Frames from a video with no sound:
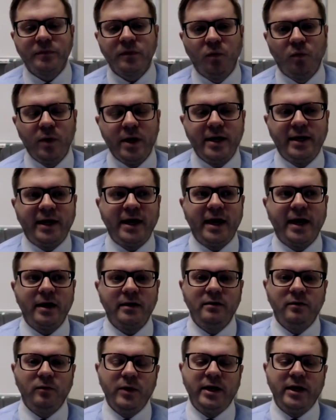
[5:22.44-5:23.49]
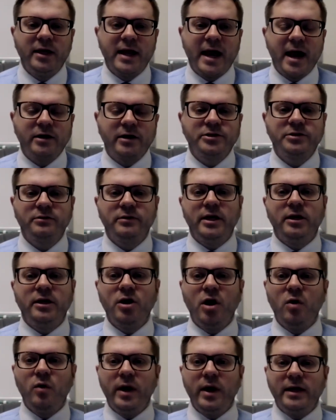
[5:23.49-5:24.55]
we can actually
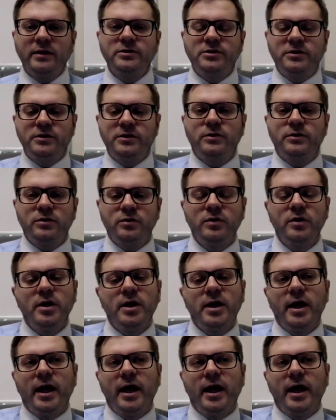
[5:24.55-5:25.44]
go into